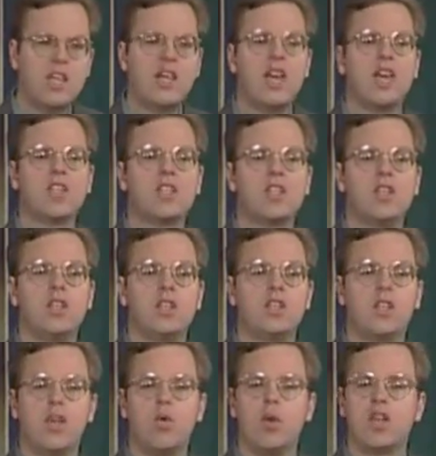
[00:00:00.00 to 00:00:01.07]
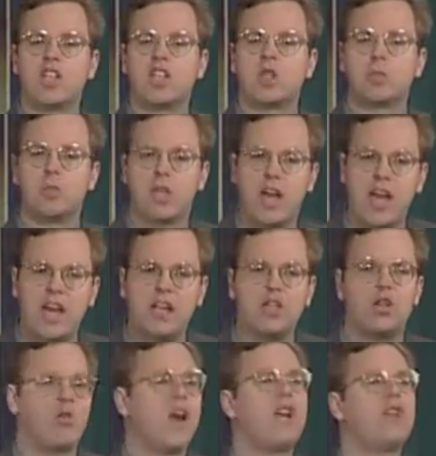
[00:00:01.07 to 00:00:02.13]
cases they would
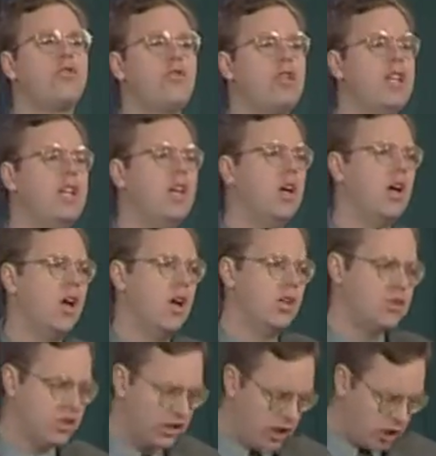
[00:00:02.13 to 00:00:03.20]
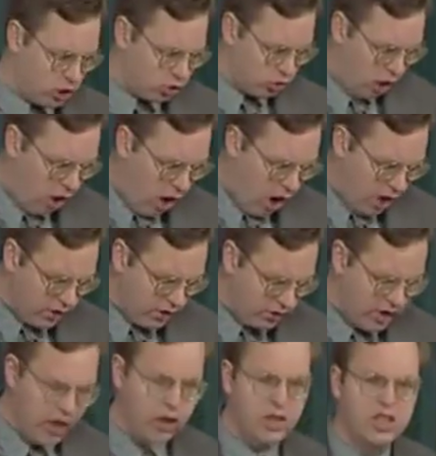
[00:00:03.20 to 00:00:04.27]
explain gratefully that they had drawn
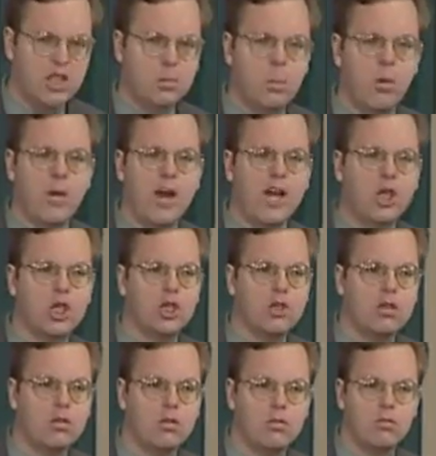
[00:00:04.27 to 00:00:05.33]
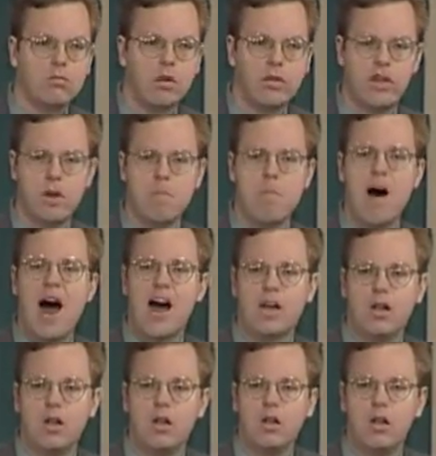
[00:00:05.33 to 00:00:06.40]
their inspiration and their
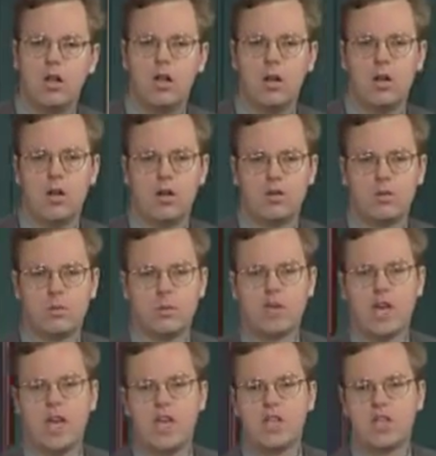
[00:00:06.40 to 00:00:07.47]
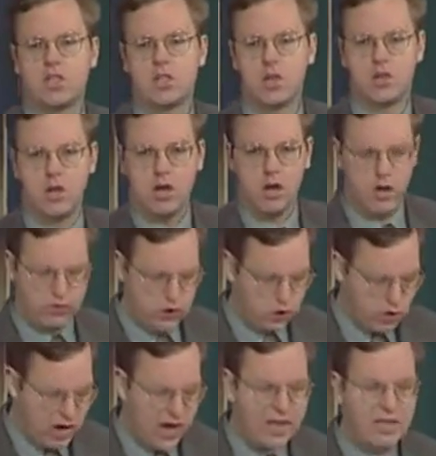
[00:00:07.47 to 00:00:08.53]
model from the case of the
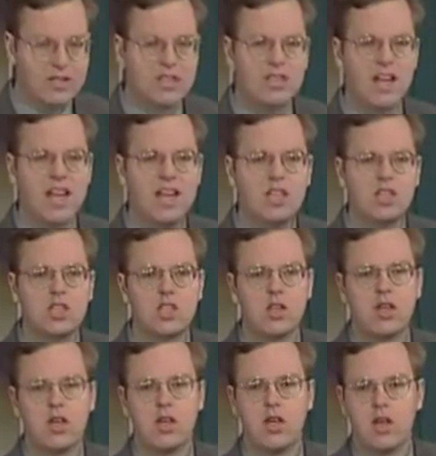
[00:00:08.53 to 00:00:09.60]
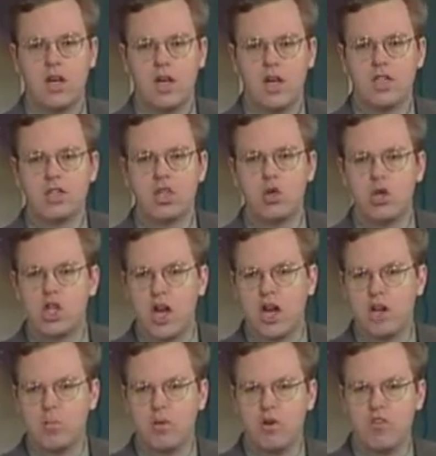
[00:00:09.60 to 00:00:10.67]
United States, its
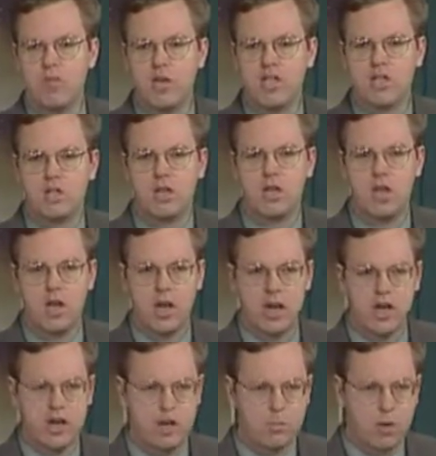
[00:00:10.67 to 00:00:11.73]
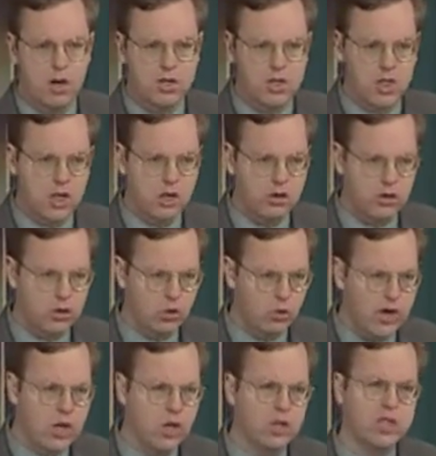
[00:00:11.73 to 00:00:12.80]
eugenic movement, and in particular the
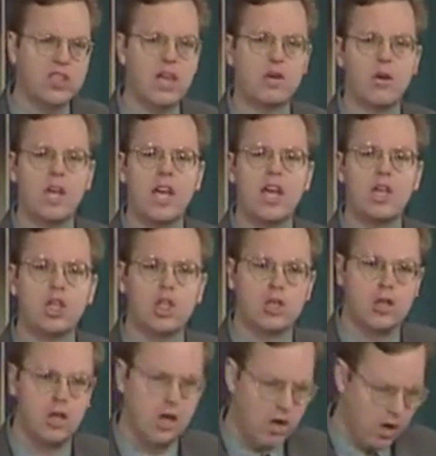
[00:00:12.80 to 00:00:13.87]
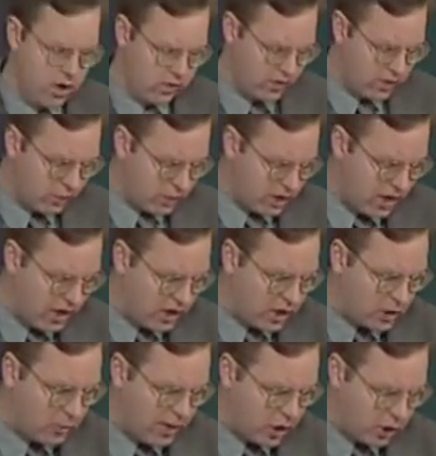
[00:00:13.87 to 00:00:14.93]
racial segregation that obtained
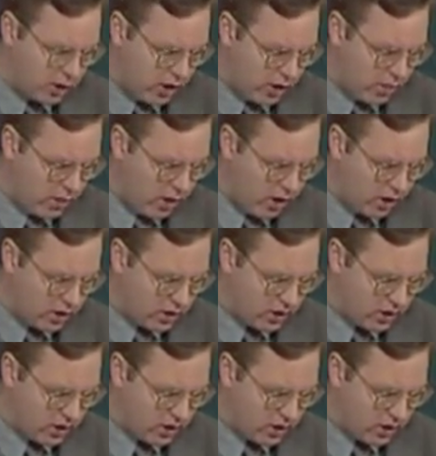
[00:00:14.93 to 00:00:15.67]
especially in America's